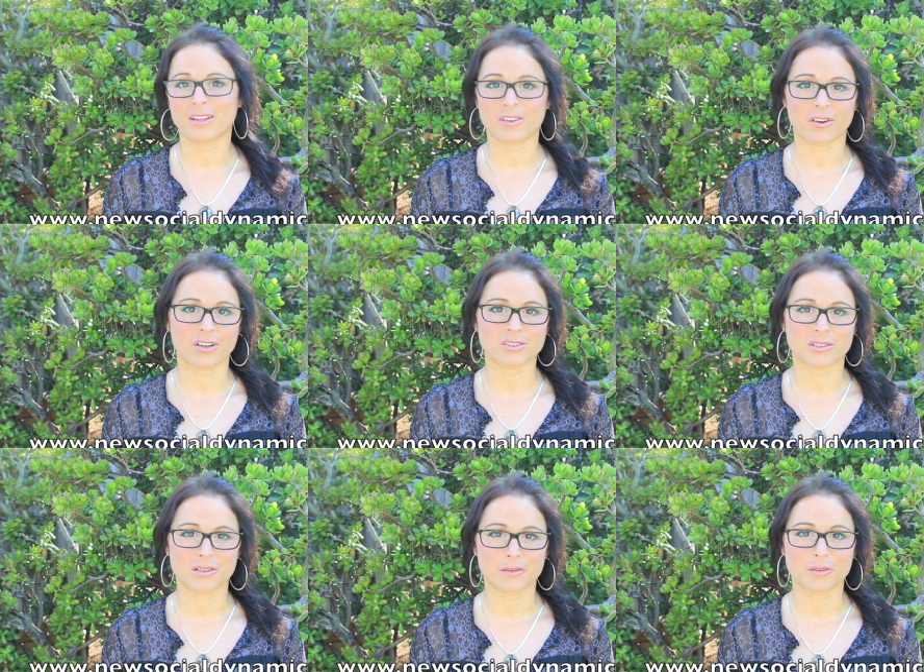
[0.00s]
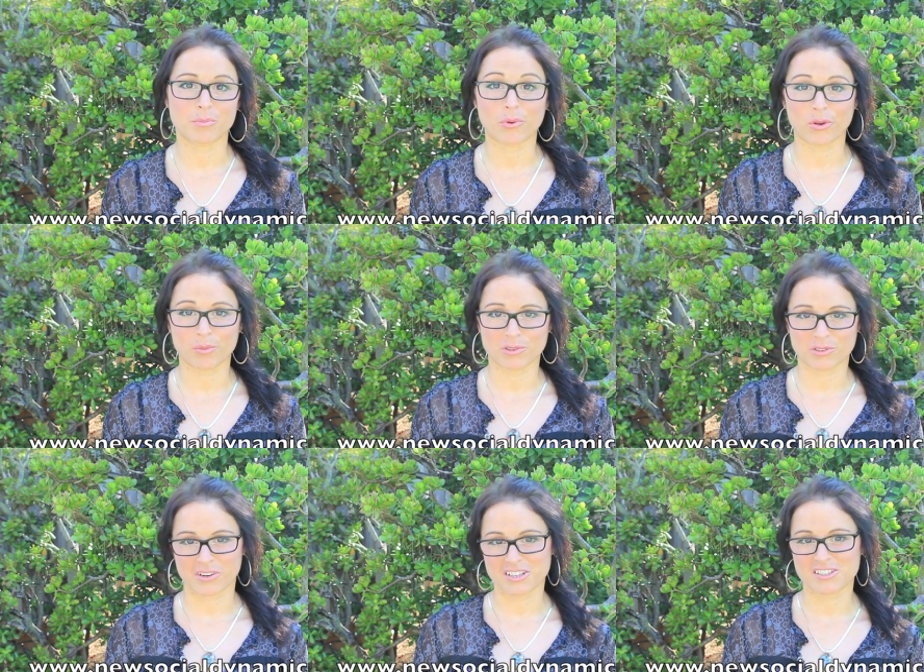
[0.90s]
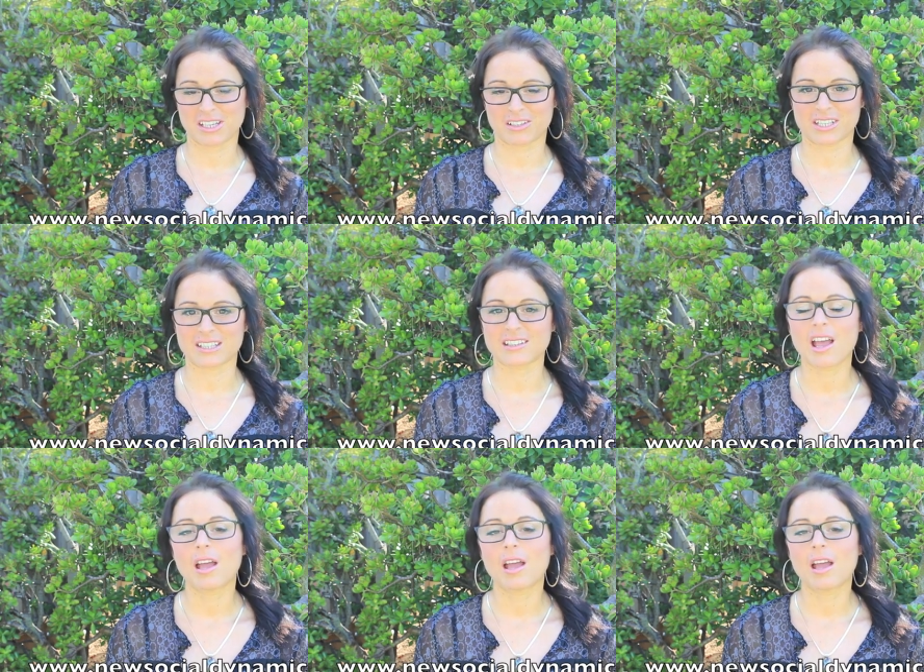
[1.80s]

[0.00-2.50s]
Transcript: and the author of the book Pandora's Secret.